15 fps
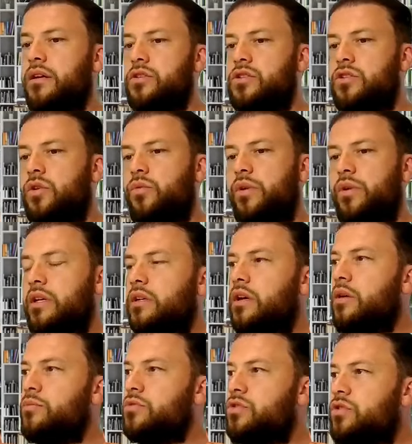So when it
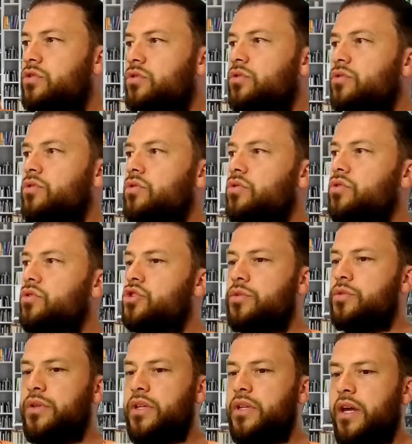comes to
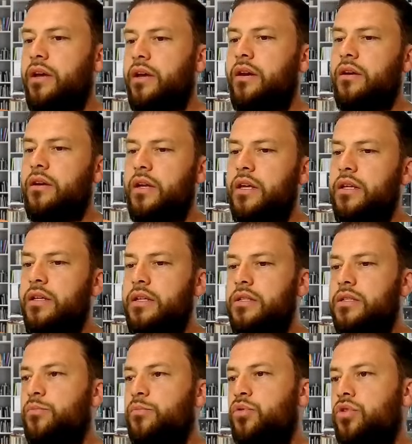Jupiter, it
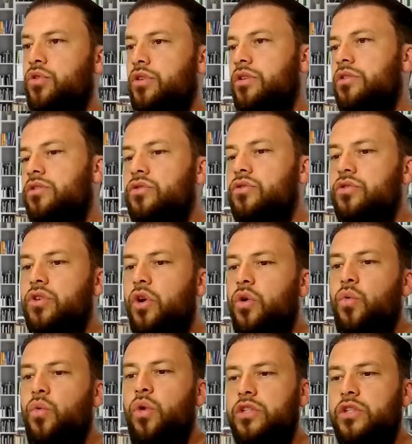is important to know
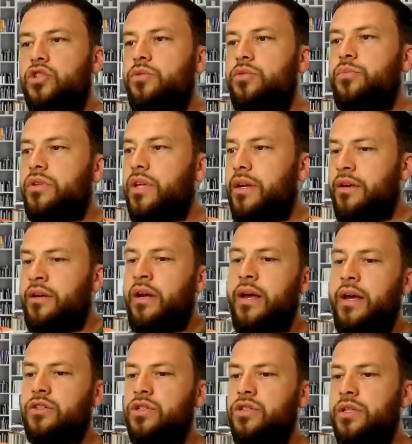what Jupiter
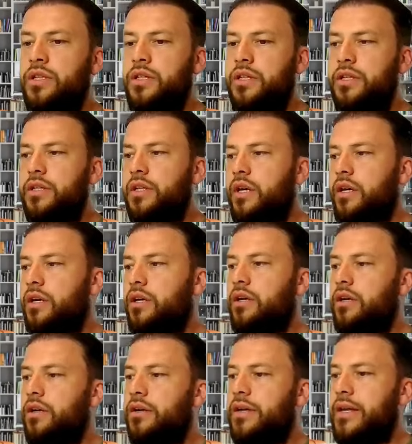actually
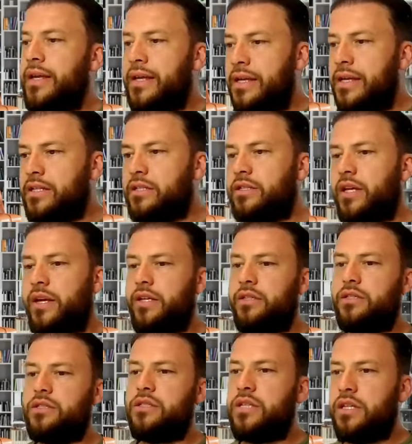uh, is
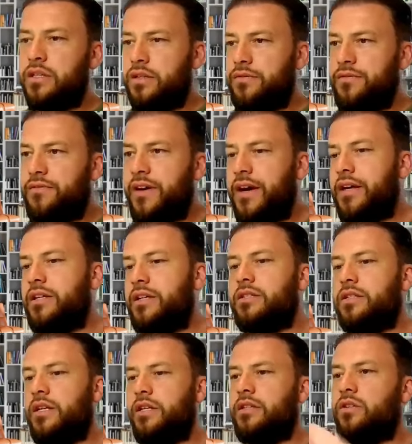and
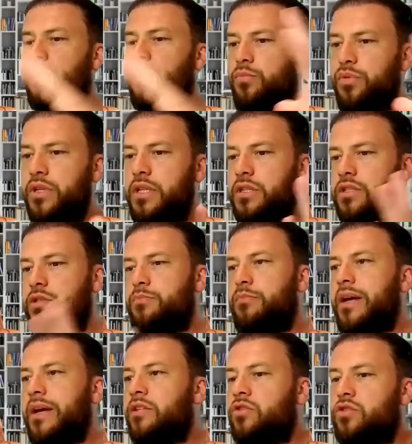signifies in the complete
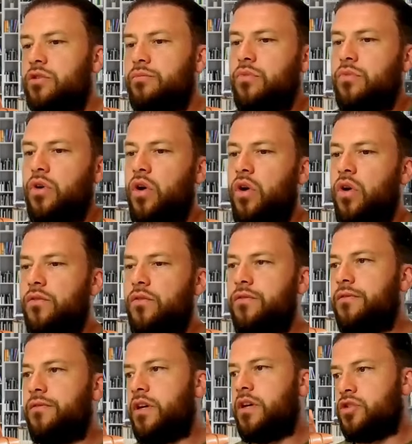spectrum of
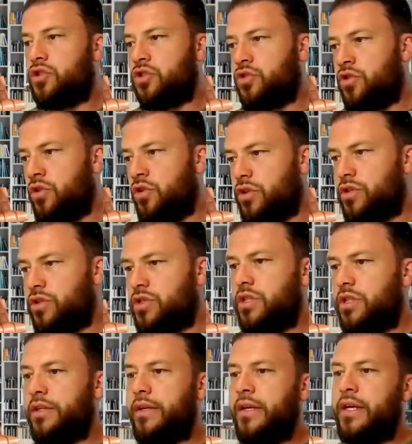
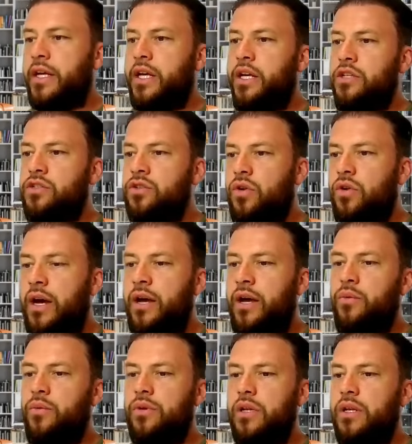astrology. So
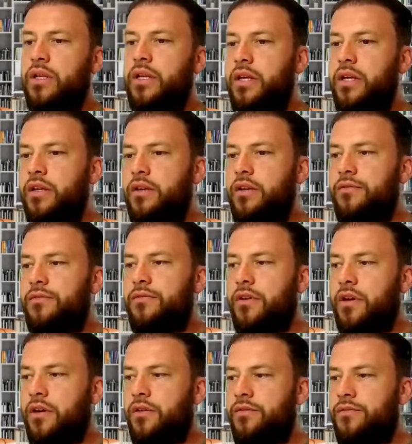I will leave
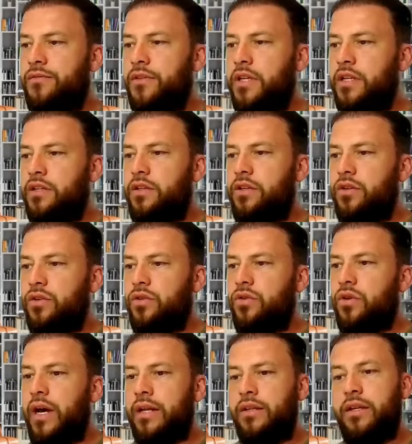a
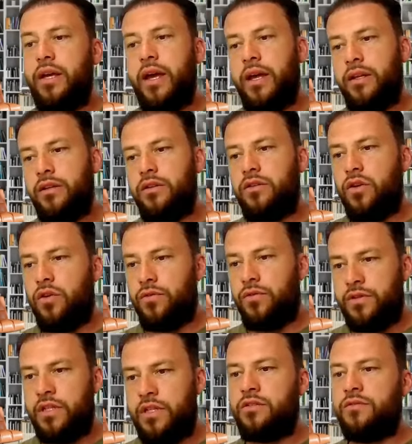video at the end
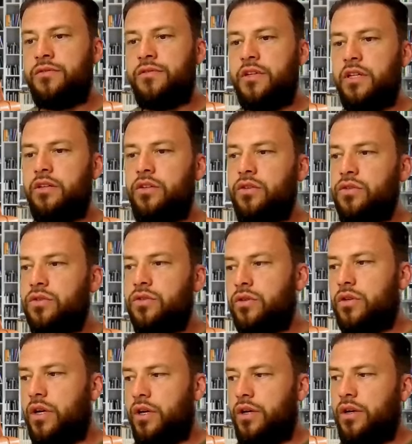of this
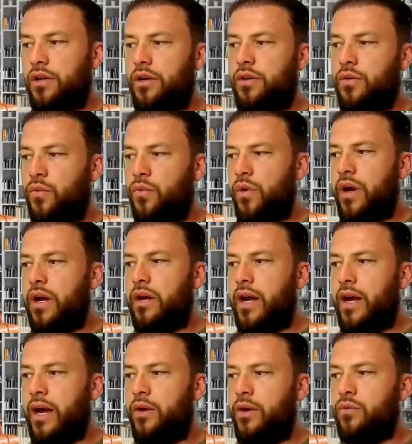video uh, where
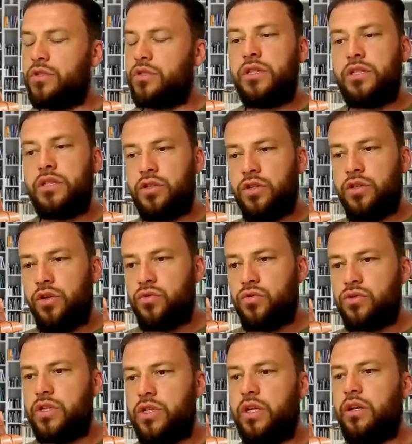I was
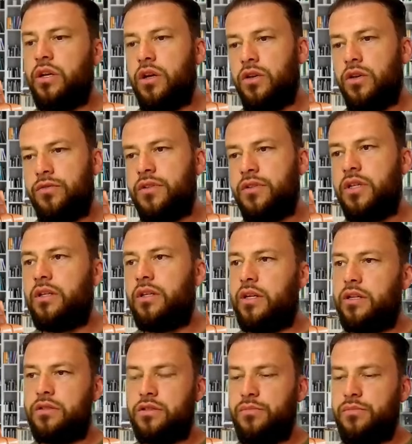disclosing a lot of
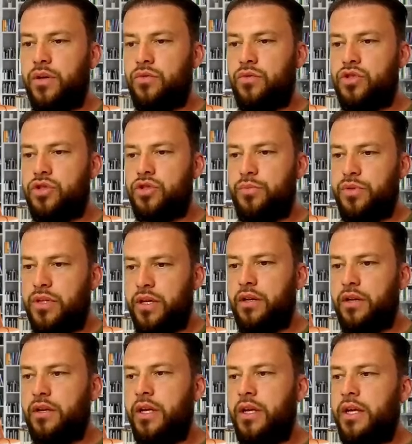details about
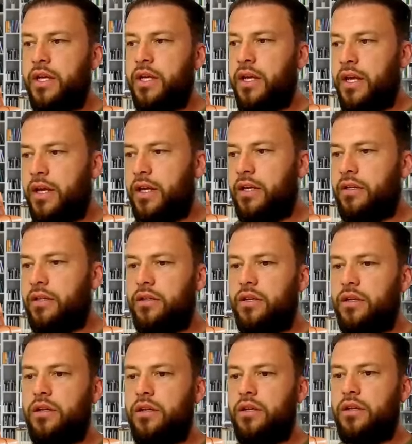Jupiter in
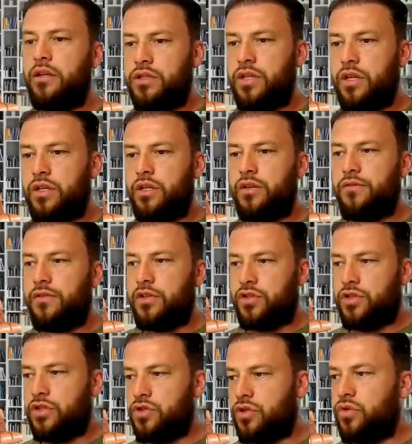the Lajitarya
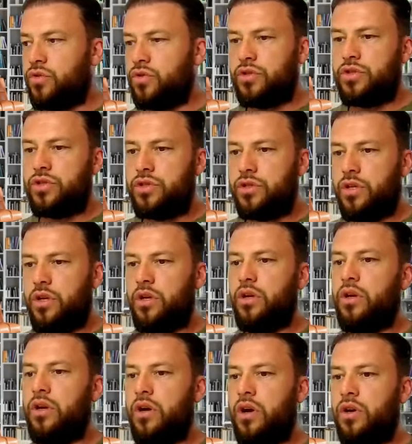Vashta's course
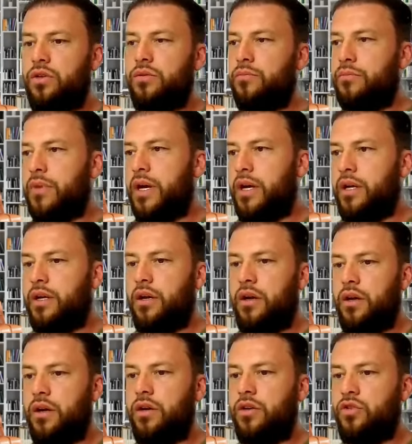uh, on my
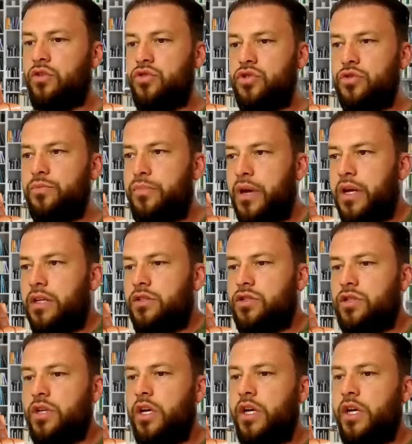uh, YouTube page.